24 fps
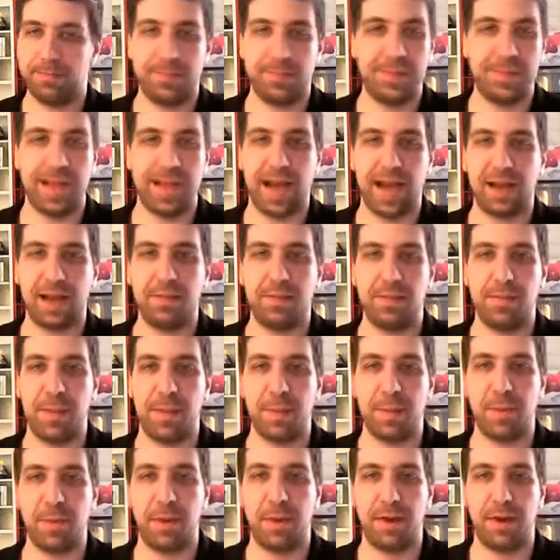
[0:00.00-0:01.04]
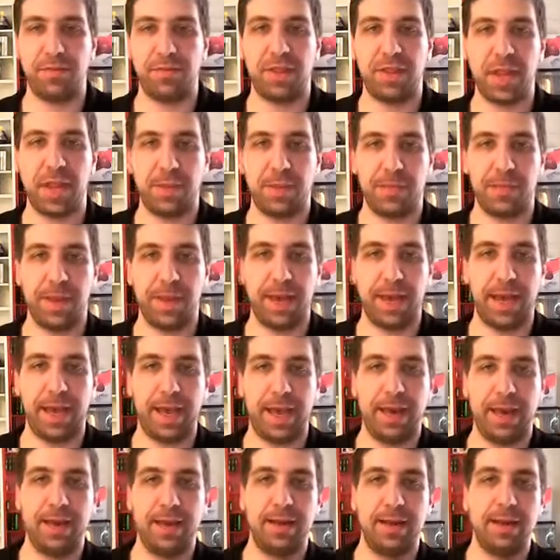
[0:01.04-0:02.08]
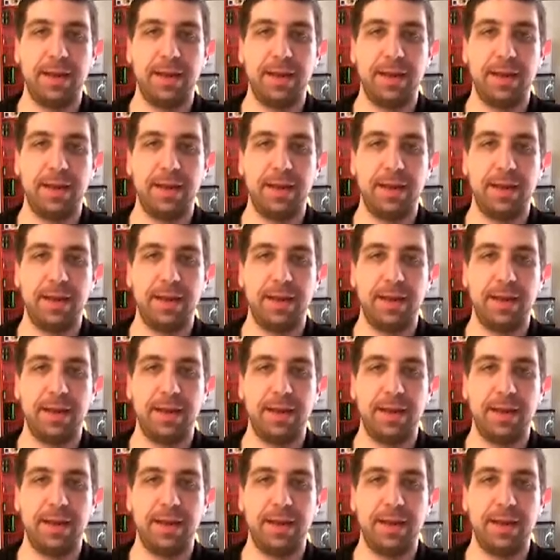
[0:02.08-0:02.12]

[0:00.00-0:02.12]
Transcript: Not going to remember where off the top of my head.